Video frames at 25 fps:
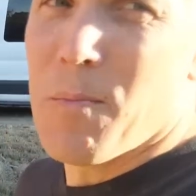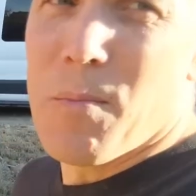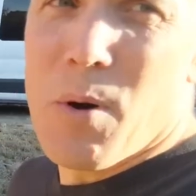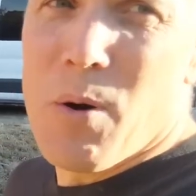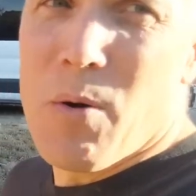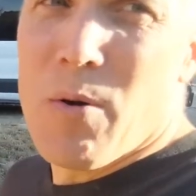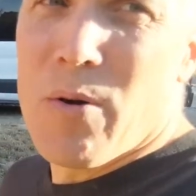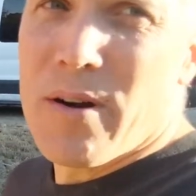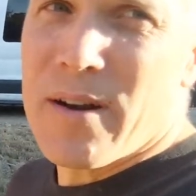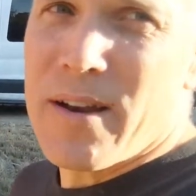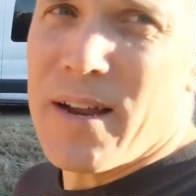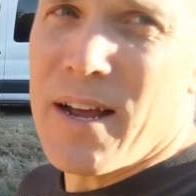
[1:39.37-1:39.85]

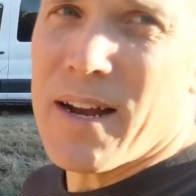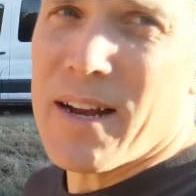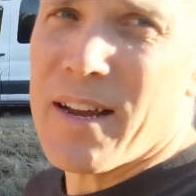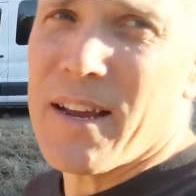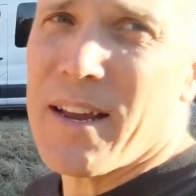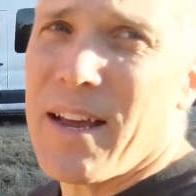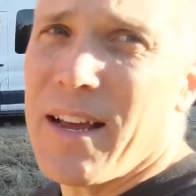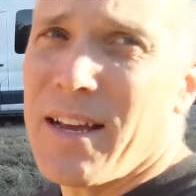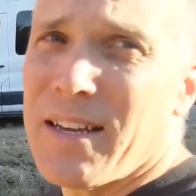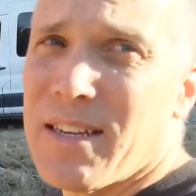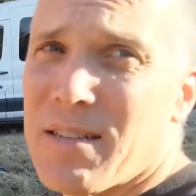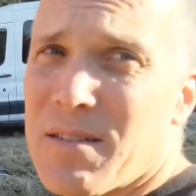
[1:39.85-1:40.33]
mower deck
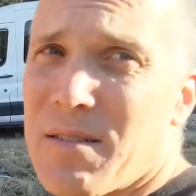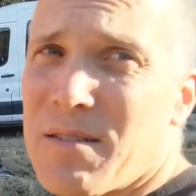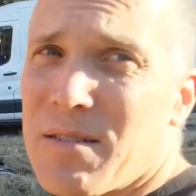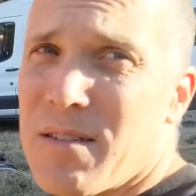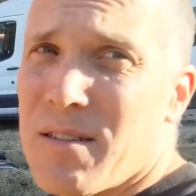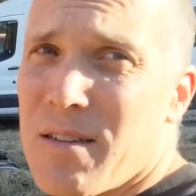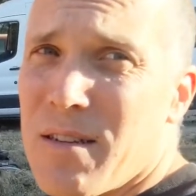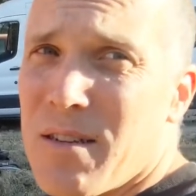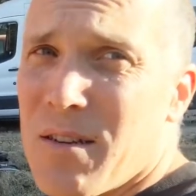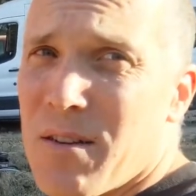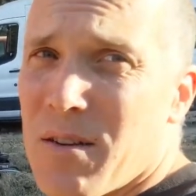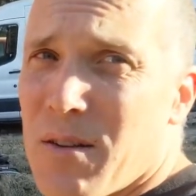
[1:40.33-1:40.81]
as
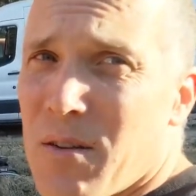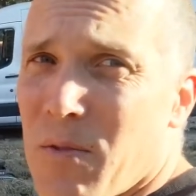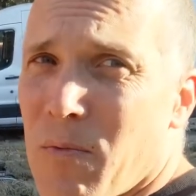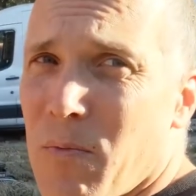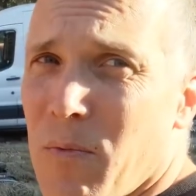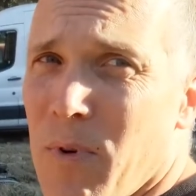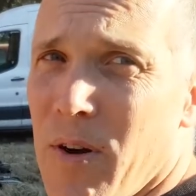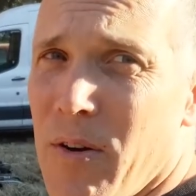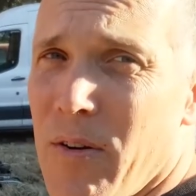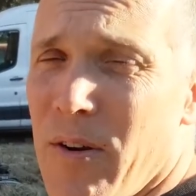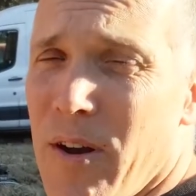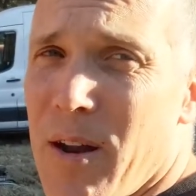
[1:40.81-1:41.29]

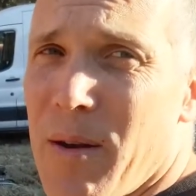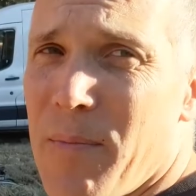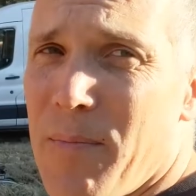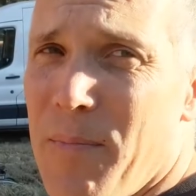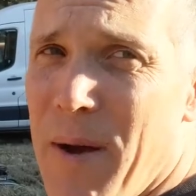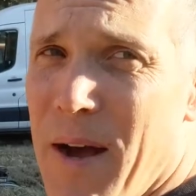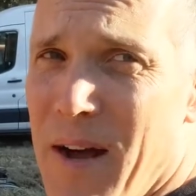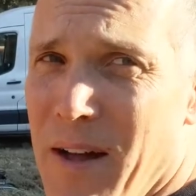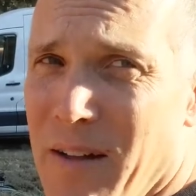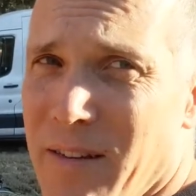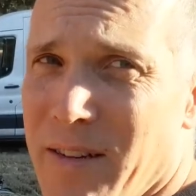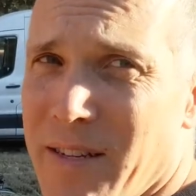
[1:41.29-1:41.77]
rear end
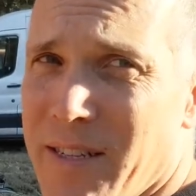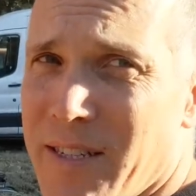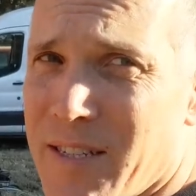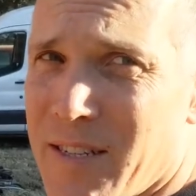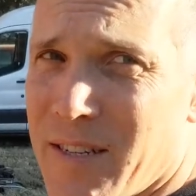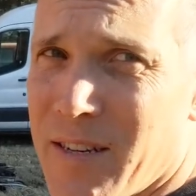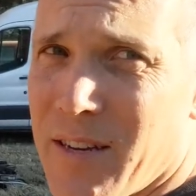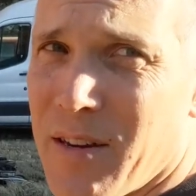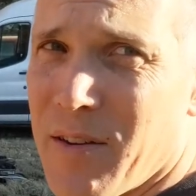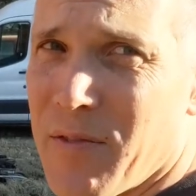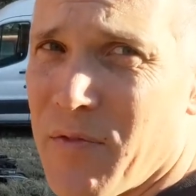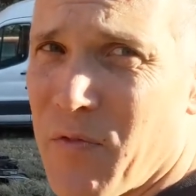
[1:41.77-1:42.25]

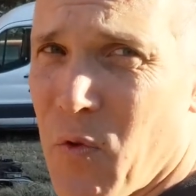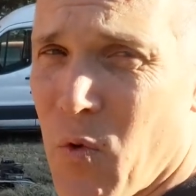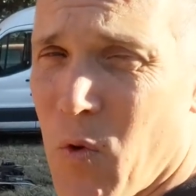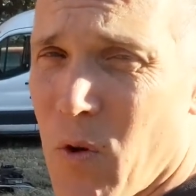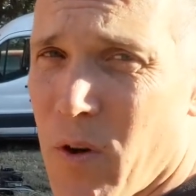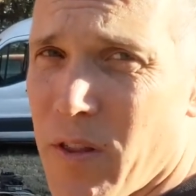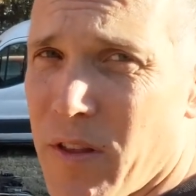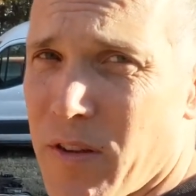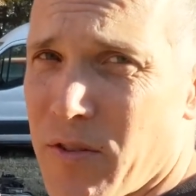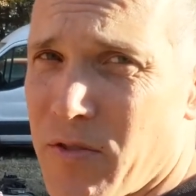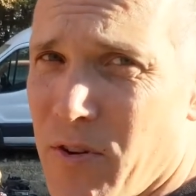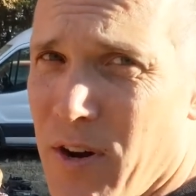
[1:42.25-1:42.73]
ballast
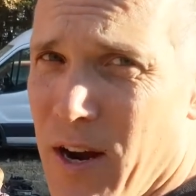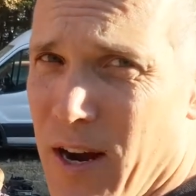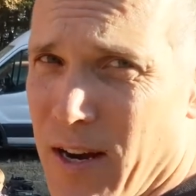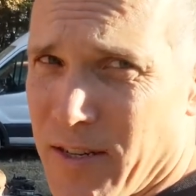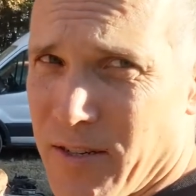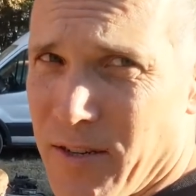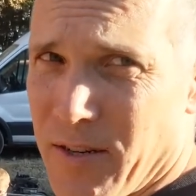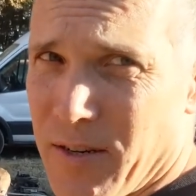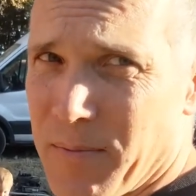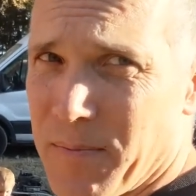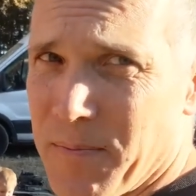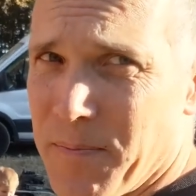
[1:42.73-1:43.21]
for the
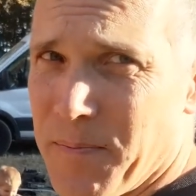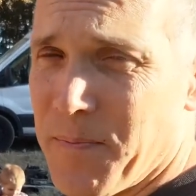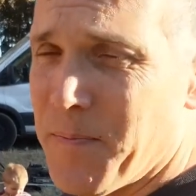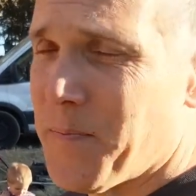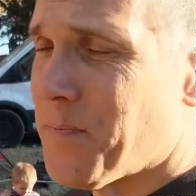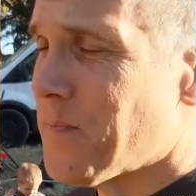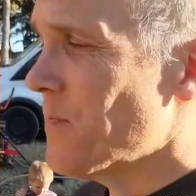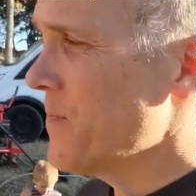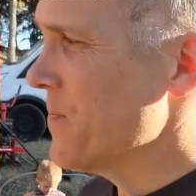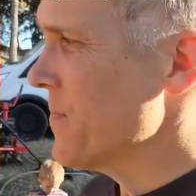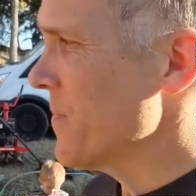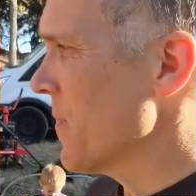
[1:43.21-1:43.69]
tractor.
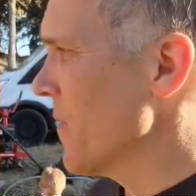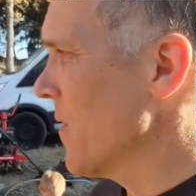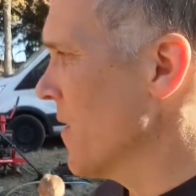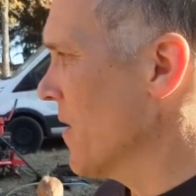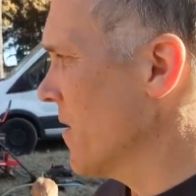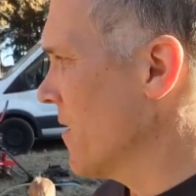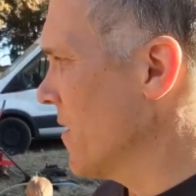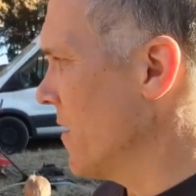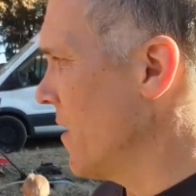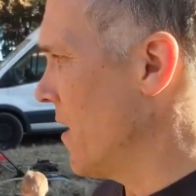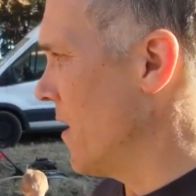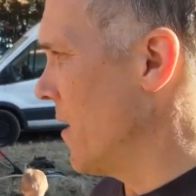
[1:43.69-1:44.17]

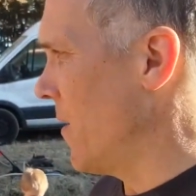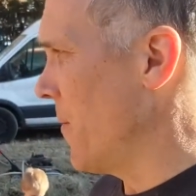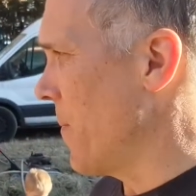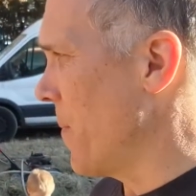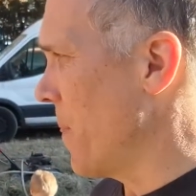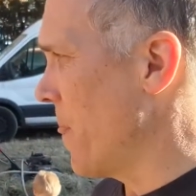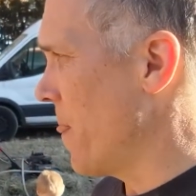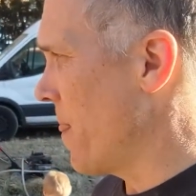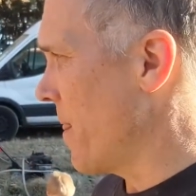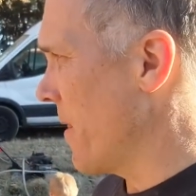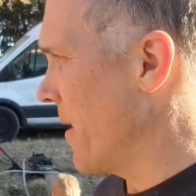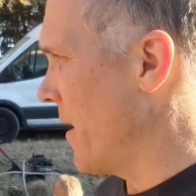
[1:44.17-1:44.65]
Um,
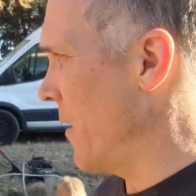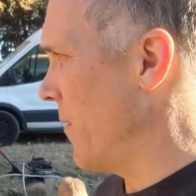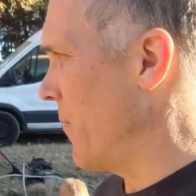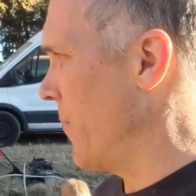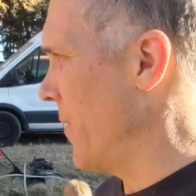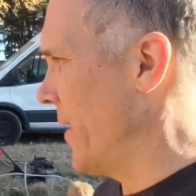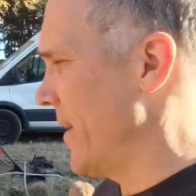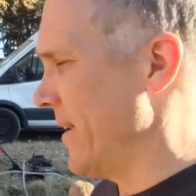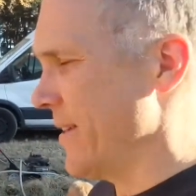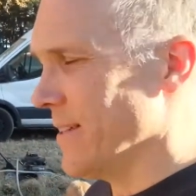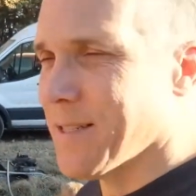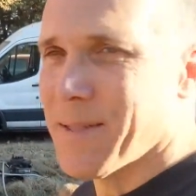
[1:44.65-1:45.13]
it
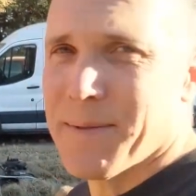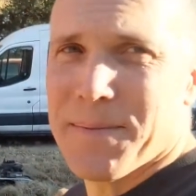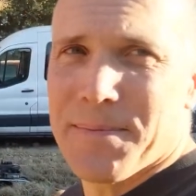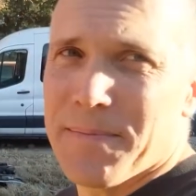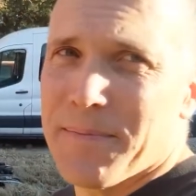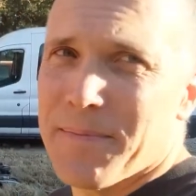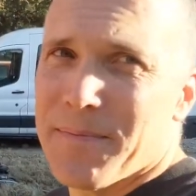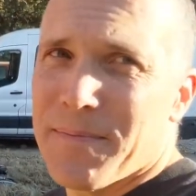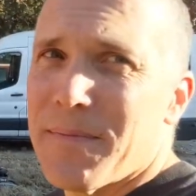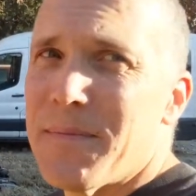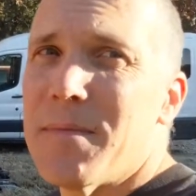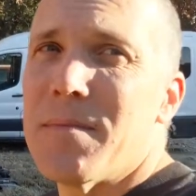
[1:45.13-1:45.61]
weighs
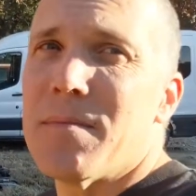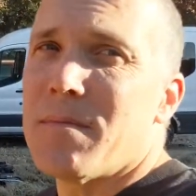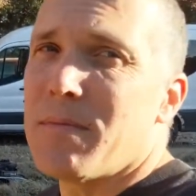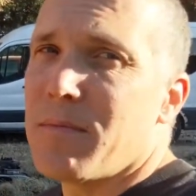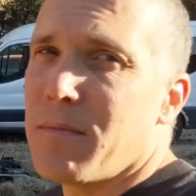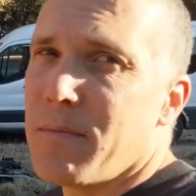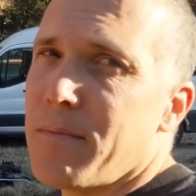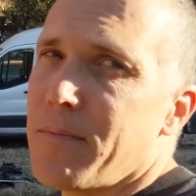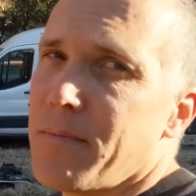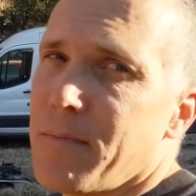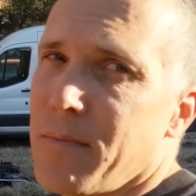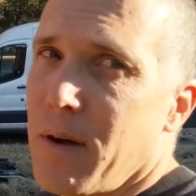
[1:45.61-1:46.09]

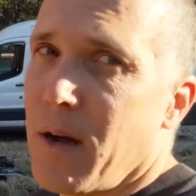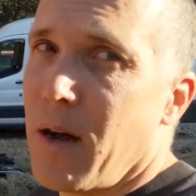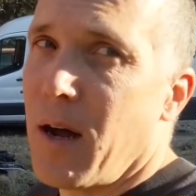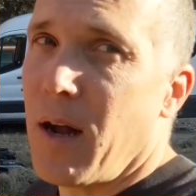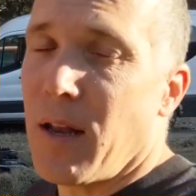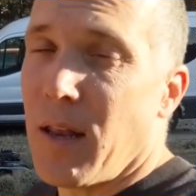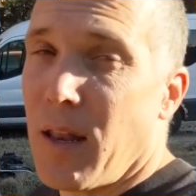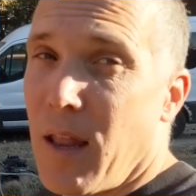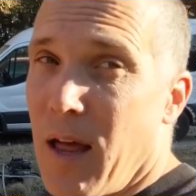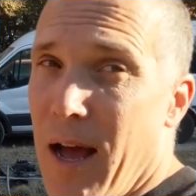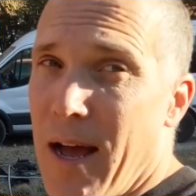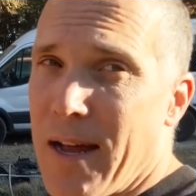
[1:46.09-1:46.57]

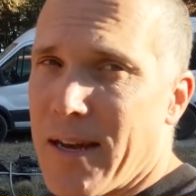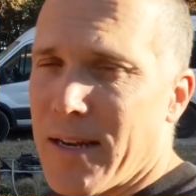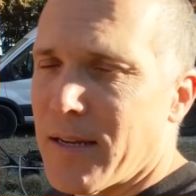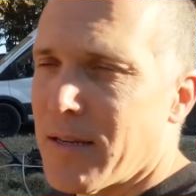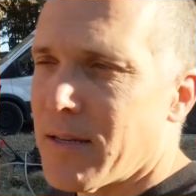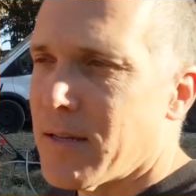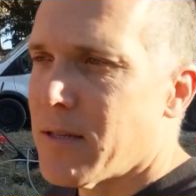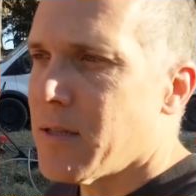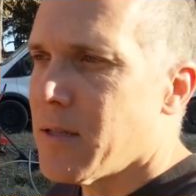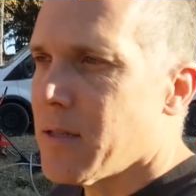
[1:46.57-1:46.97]
a lot.